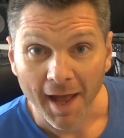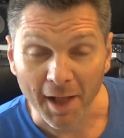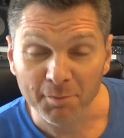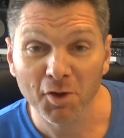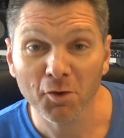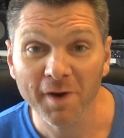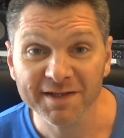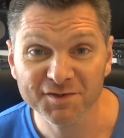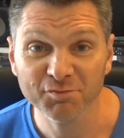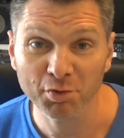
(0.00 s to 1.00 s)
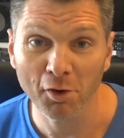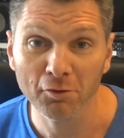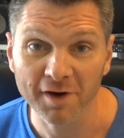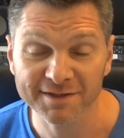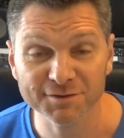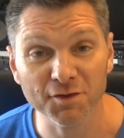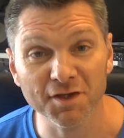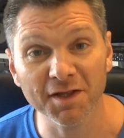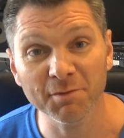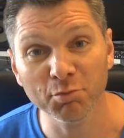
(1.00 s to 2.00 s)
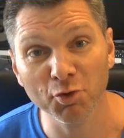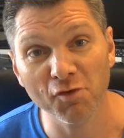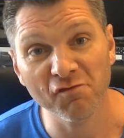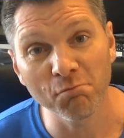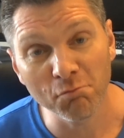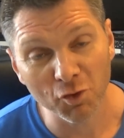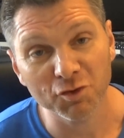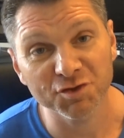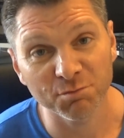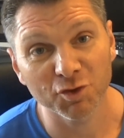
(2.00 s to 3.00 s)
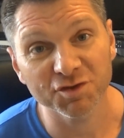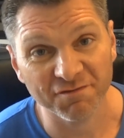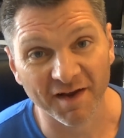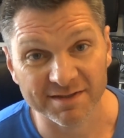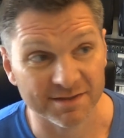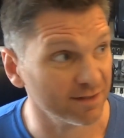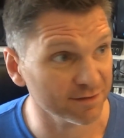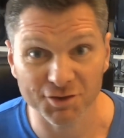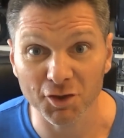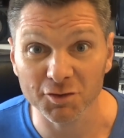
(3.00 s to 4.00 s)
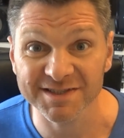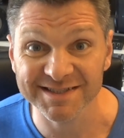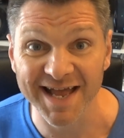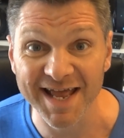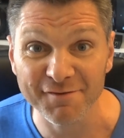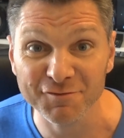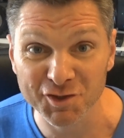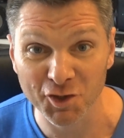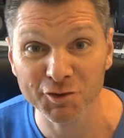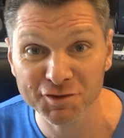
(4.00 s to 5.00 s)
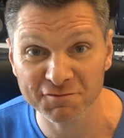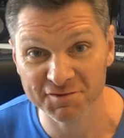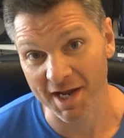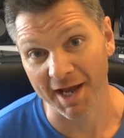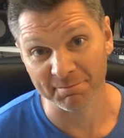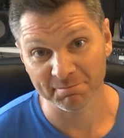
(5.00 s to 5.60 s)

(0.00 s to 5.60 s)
help your rate of progress so that you'll improve much, much faster, so you'll save tons of time.